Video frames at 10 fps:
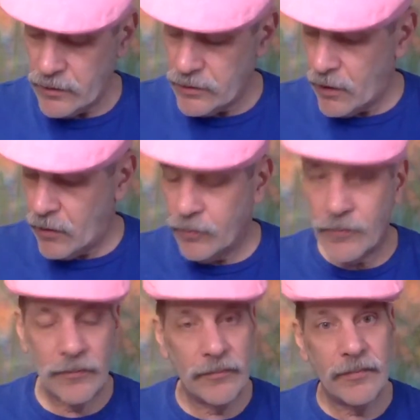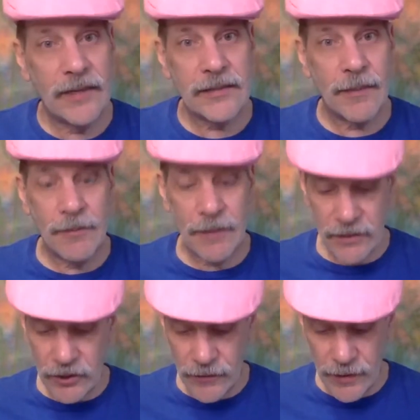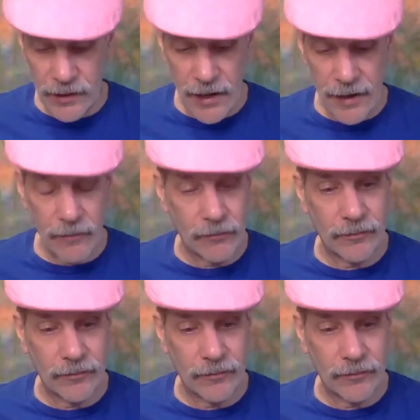So that's my message for the day.